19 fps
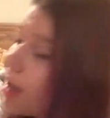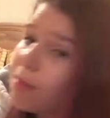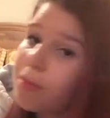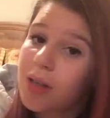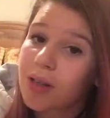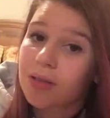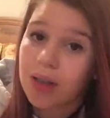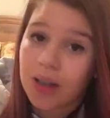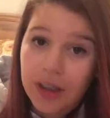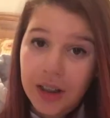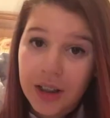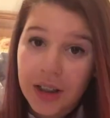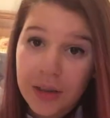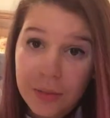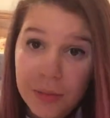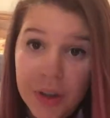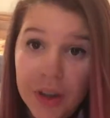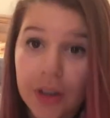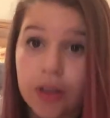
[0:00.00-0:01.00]
I'm in a really
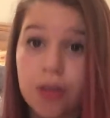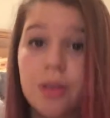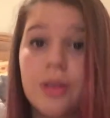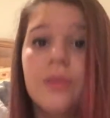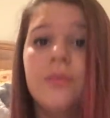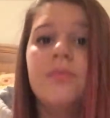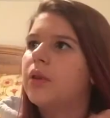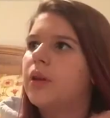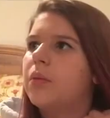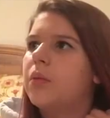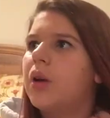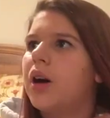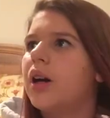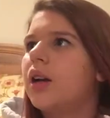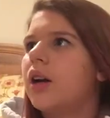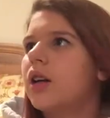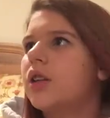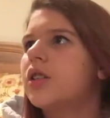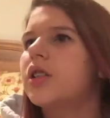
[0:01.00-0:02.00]
good mood. We
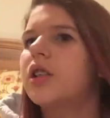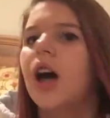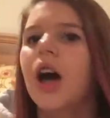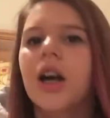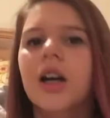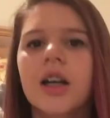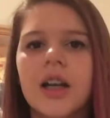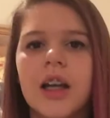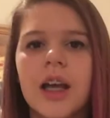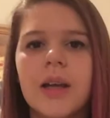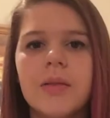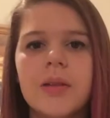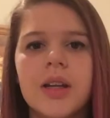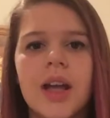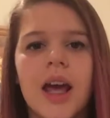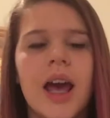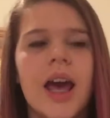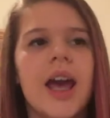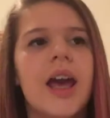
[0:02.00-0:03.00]
won our soccer game
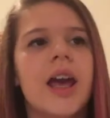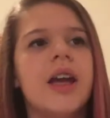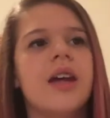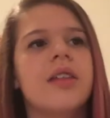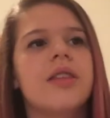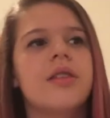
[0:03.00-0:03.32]
today,